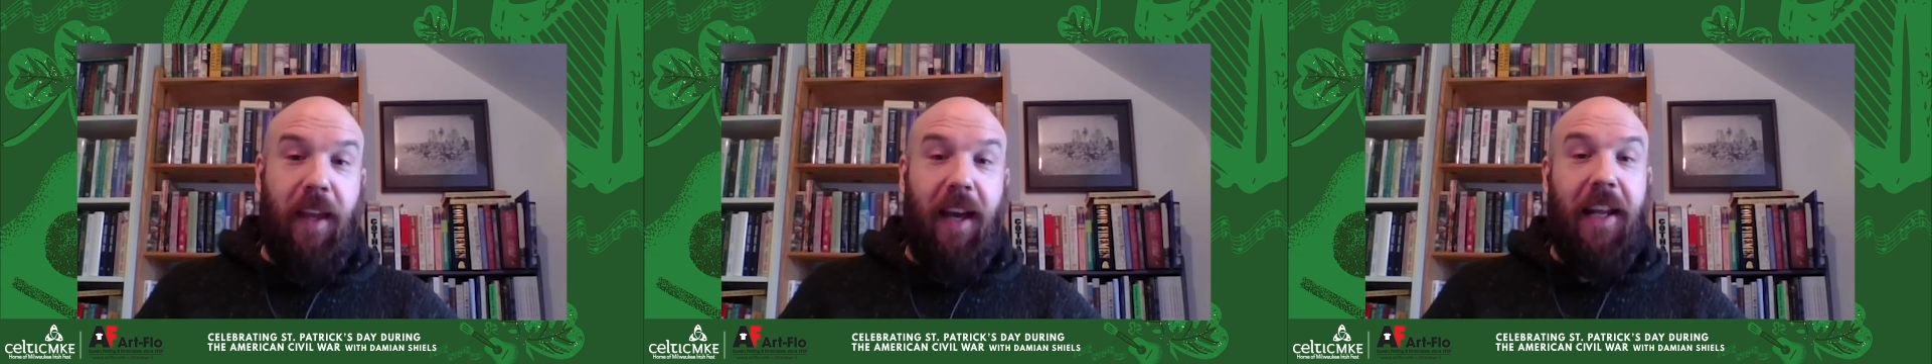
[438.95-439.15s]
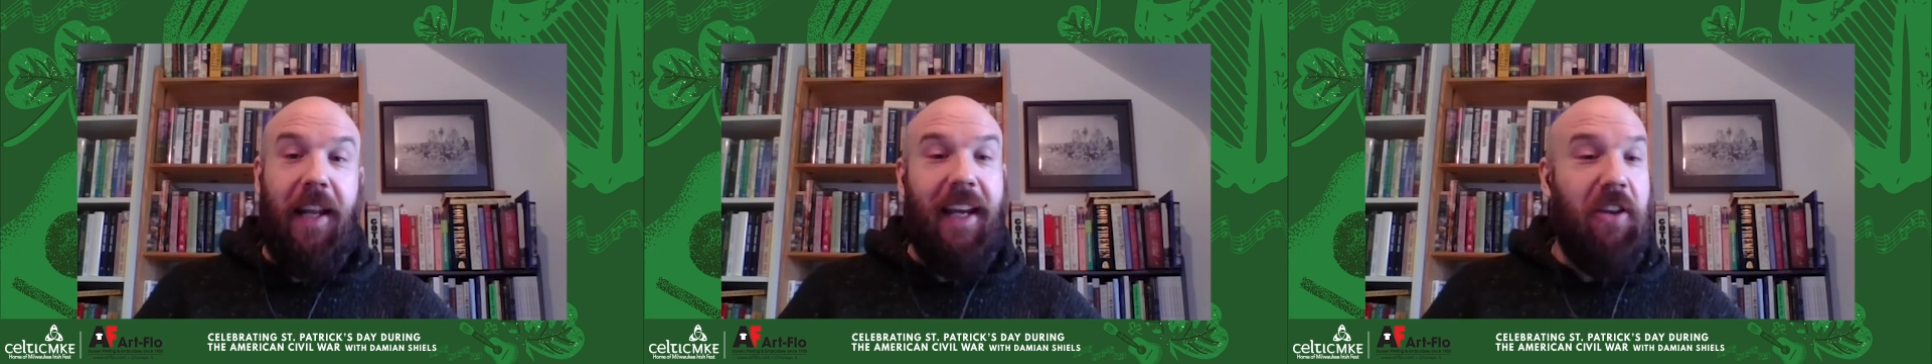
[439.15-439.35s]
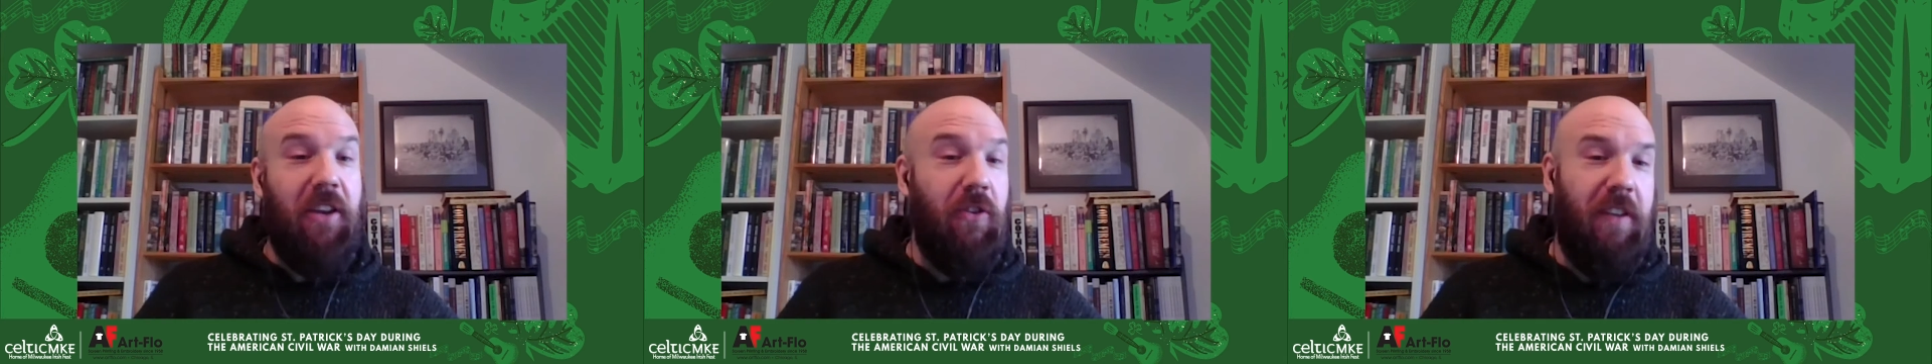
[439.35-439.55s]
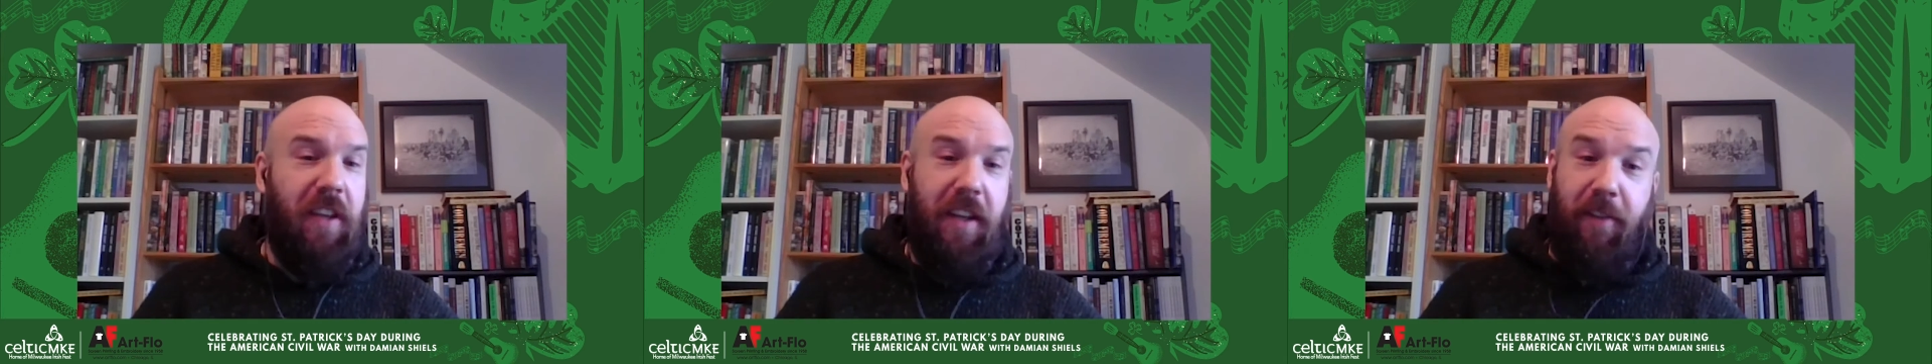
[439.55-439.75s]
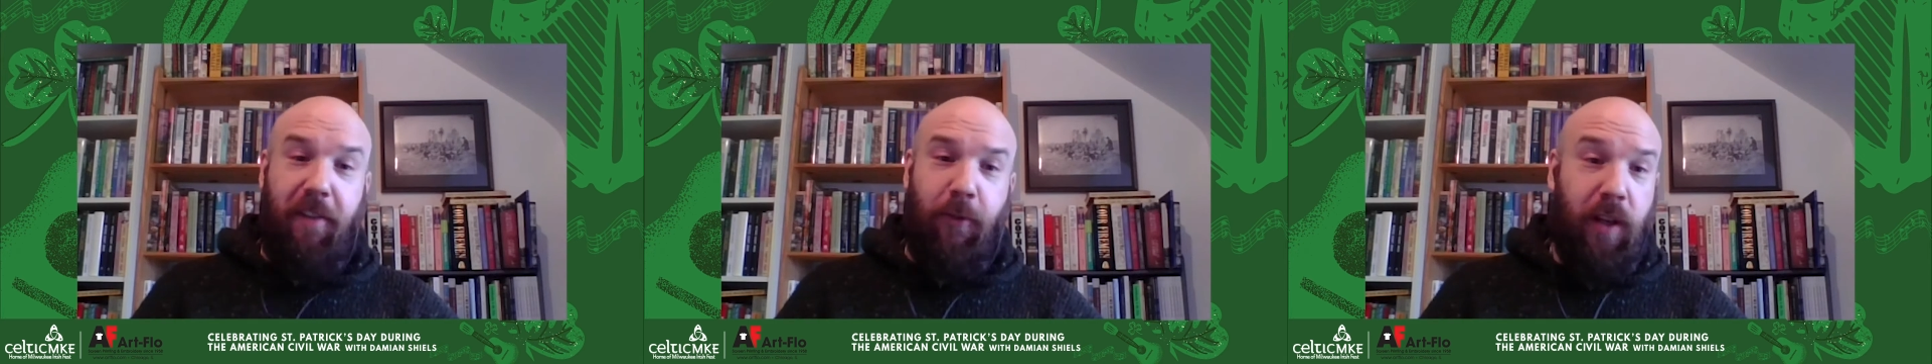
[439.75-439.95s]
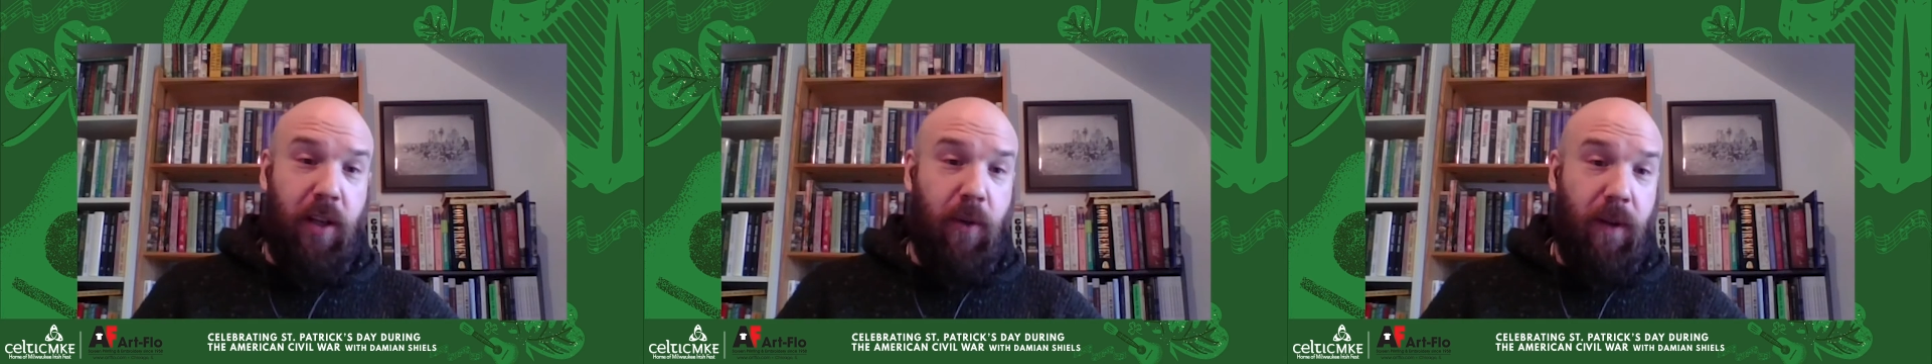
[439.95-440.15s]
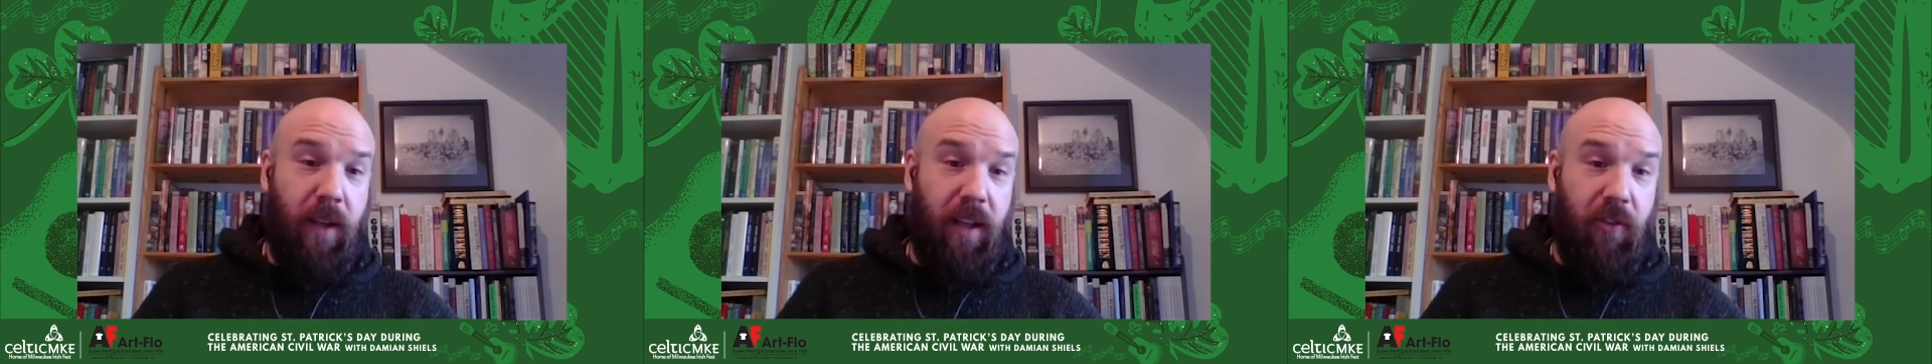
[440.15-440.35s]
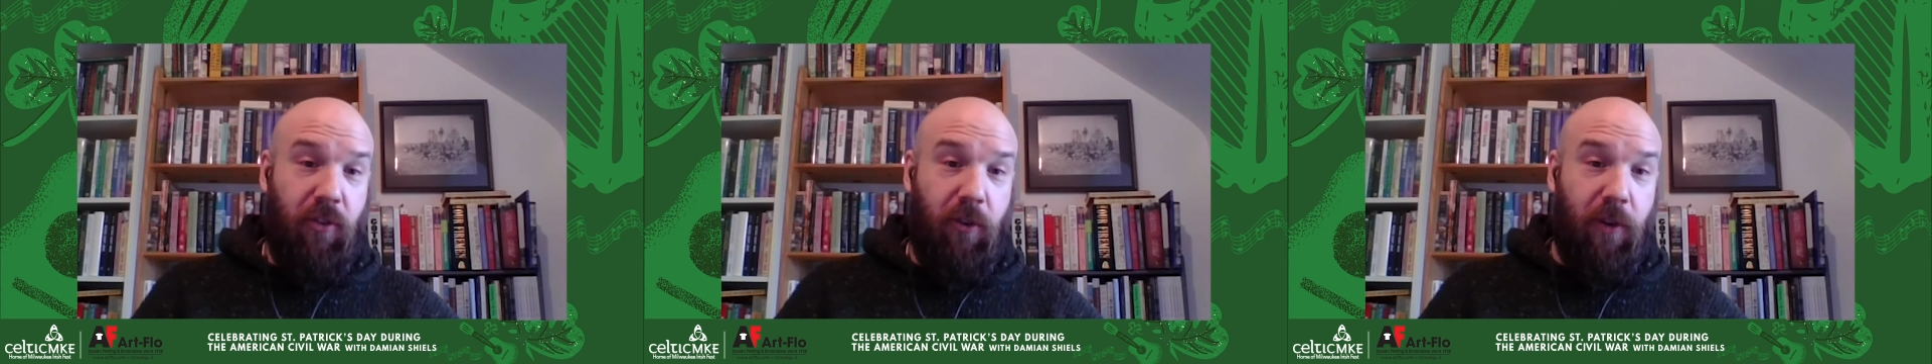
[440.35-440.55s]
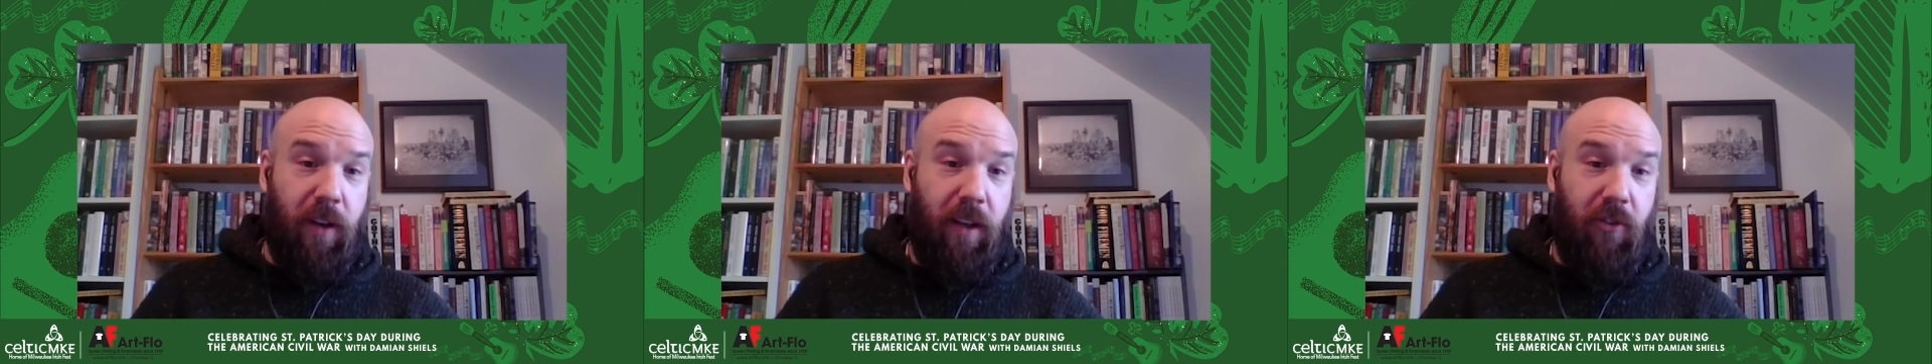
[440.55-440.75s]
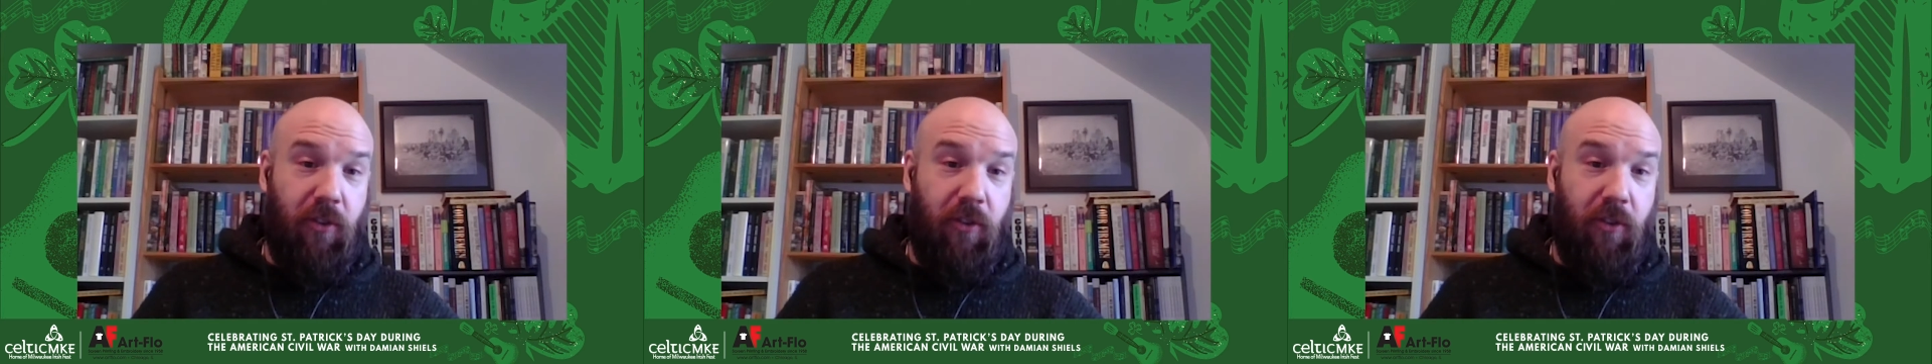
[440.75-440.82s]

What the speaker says: And again, you see this frequently during